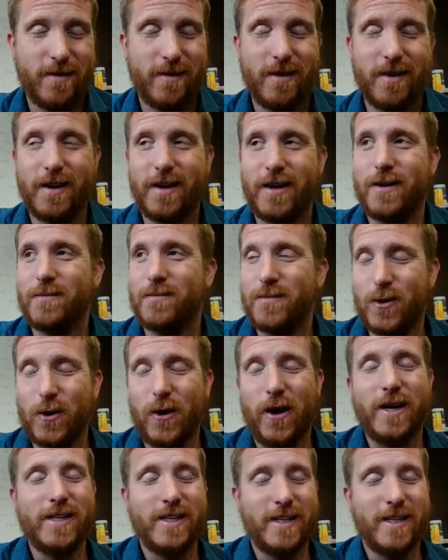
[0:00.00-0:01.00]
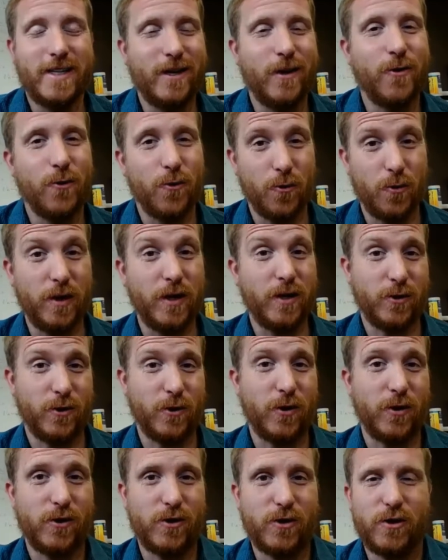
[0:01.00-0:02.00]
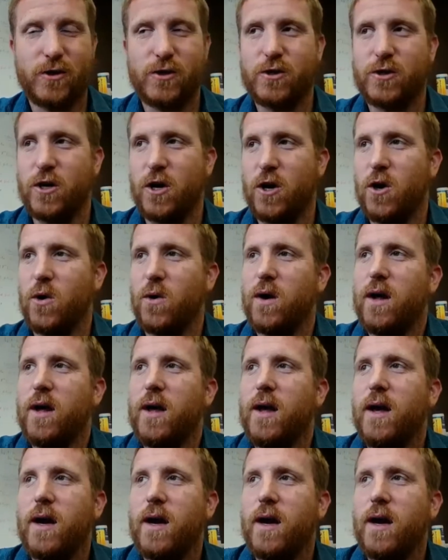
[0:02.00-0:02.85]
ideally through research. So,